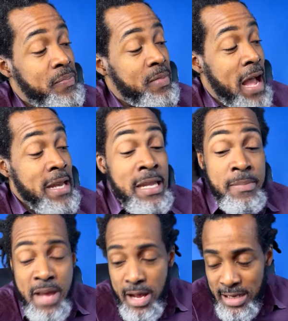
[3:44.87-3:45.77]

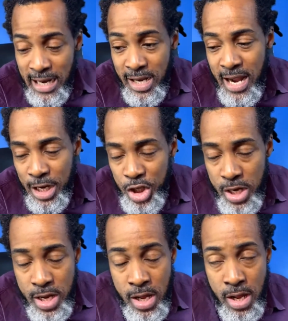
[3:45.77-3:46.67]
anemia that could
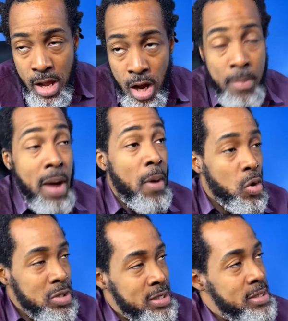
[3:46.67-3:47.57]
actually come
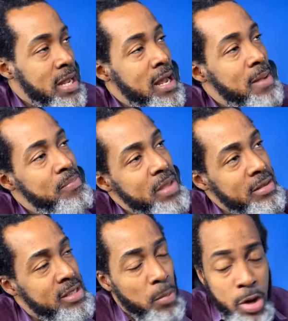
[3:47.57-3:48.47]
about.
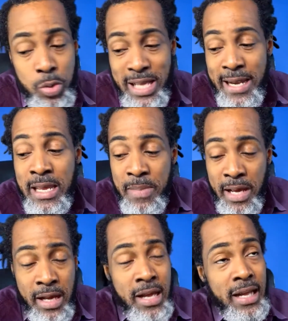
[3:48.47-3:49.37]
Someone who's anemic
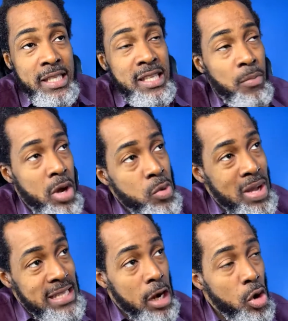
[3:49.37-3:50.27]
is someone who
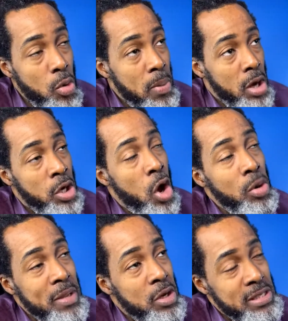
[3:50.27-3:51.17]
has a low blood count,
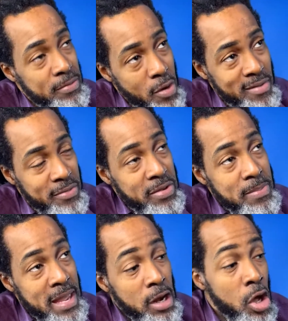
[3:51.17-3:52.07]
because if you have a
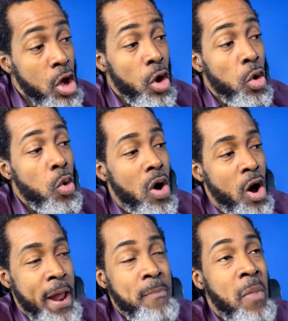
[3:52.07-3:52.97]
female who
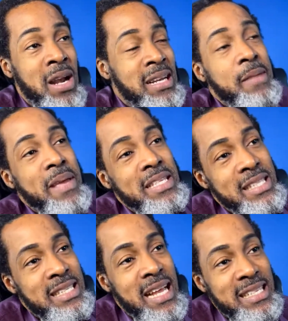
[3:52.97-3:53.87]
on a monthly
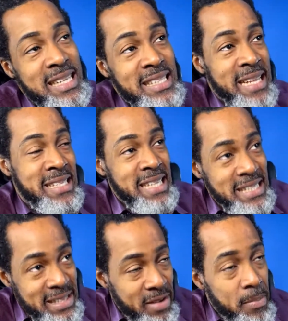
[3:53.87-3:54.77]
basis has this
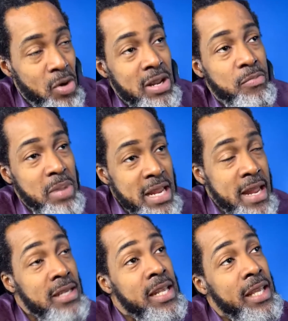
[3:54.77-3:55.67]
excessive amount of
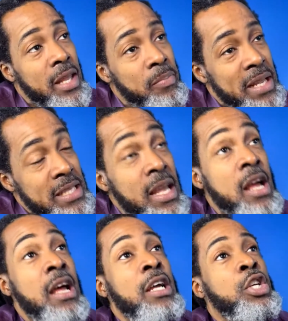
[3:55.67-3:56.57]
bleeding taking place,
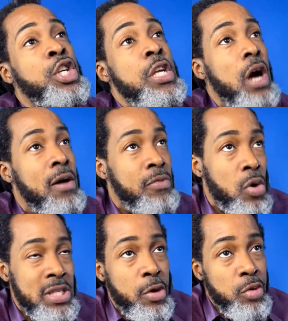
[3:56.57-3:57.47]
she, of
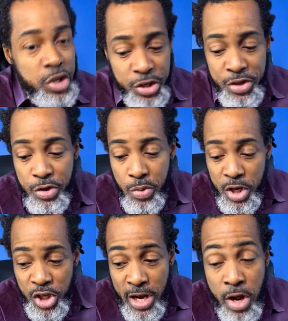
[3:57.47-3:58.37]
course, could reach a
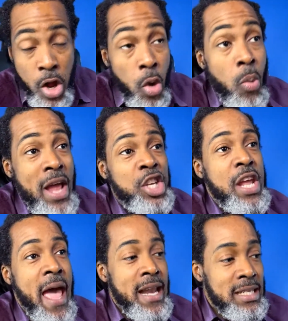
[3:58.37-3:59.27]
situation where she
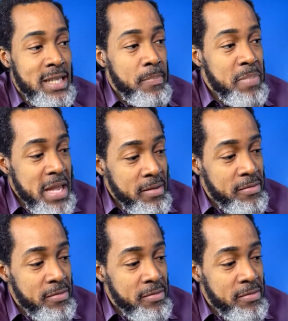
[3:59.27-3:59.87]
ends up being